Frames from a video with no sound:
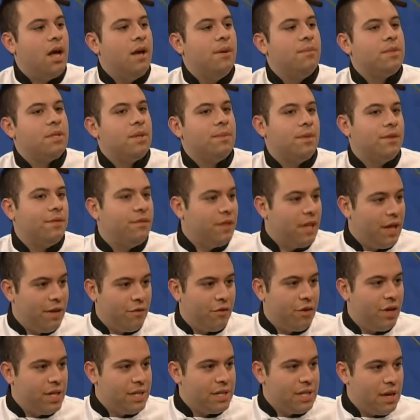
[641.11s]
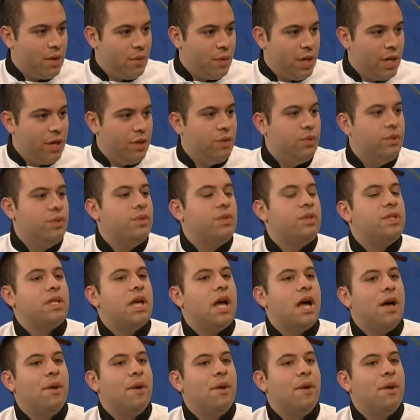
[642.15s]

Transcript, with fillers: um, some of the flavorings that we use,